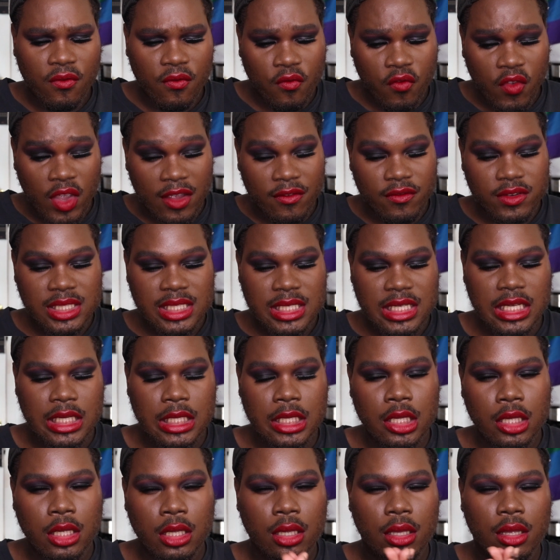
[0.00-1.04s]

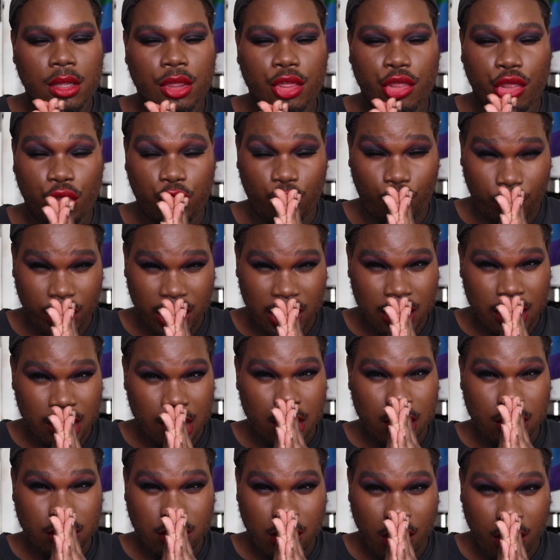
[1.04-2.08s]

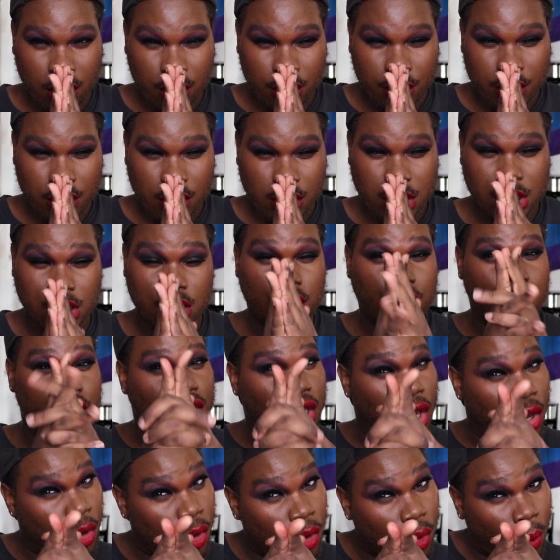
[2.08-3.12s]
$53.
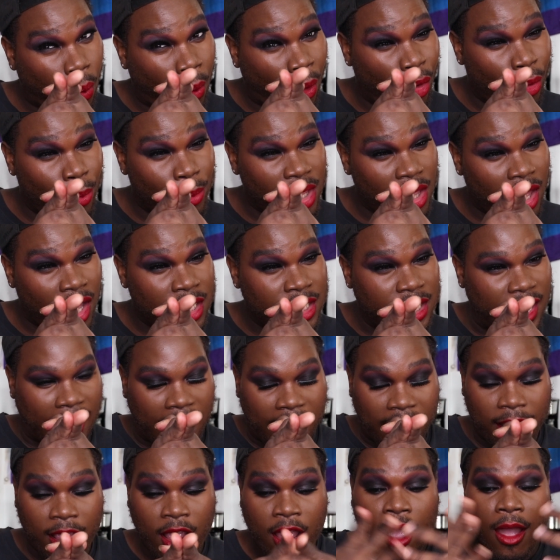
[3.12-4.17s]
Don't quote me on
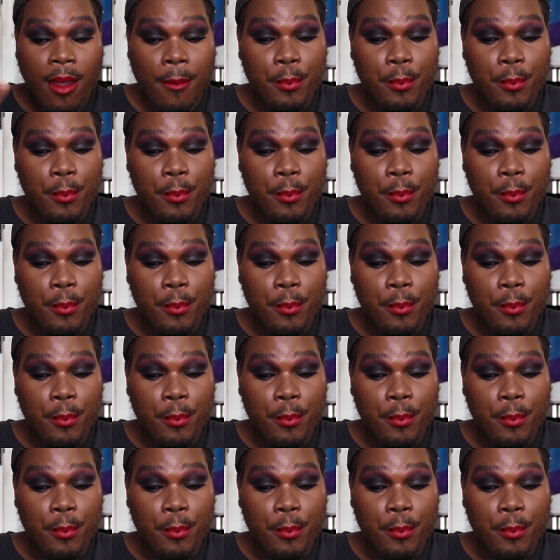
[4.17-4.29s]
that.